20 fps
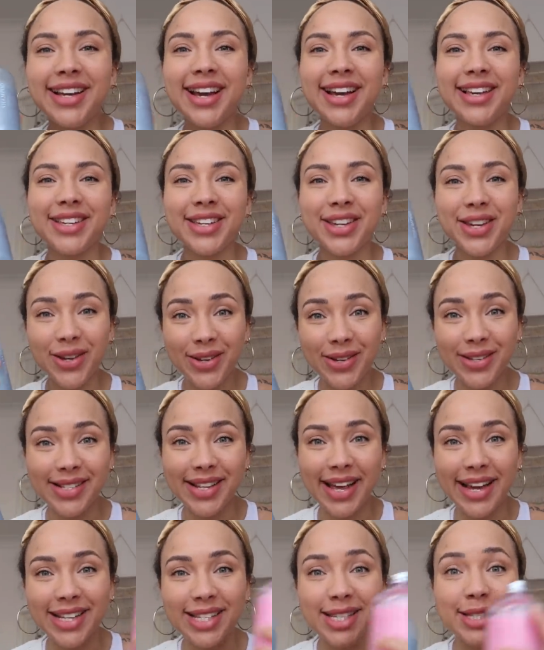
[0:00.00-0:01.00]
to use
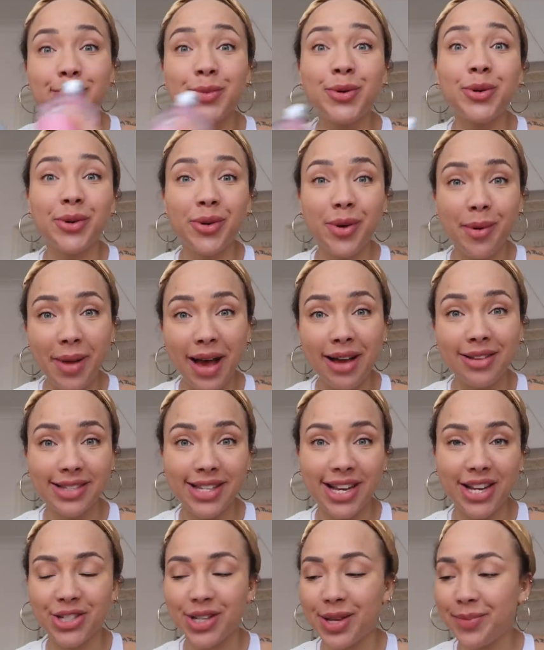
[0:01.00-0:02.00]
like smaller amounts
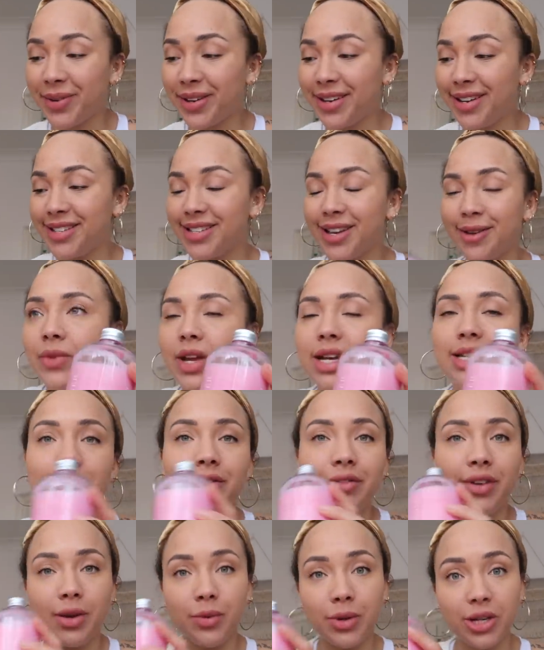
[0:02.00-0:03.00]
actually, because I
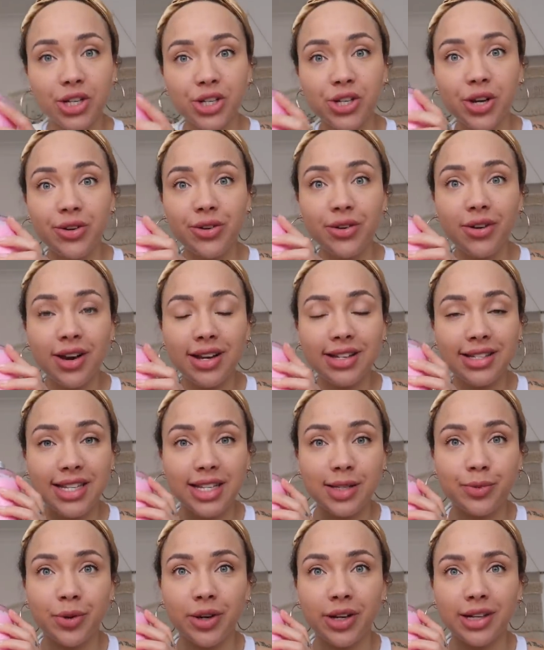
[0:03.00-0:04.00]
didn't really want to show you guys
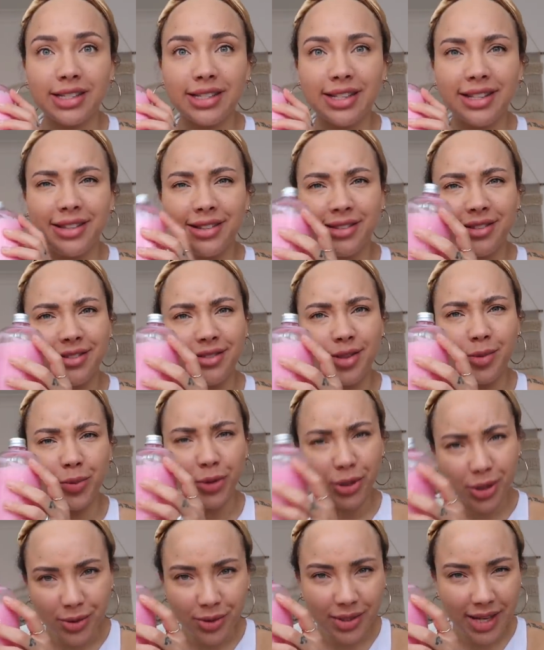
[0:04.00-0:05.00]
these products and the
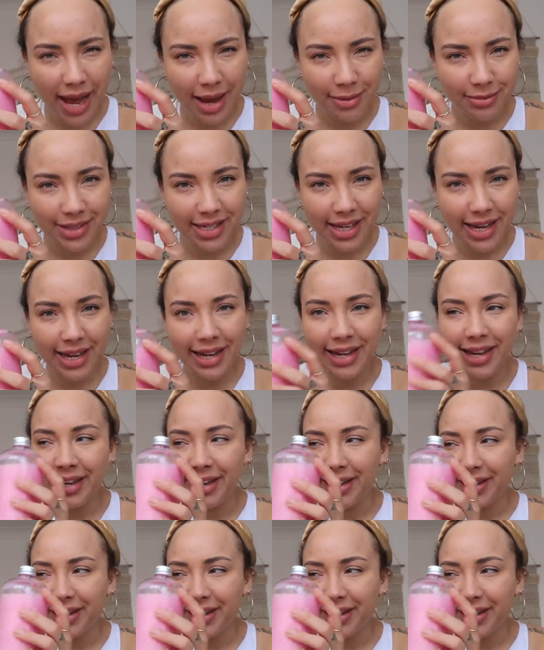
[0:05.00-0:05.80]
bottles are empty,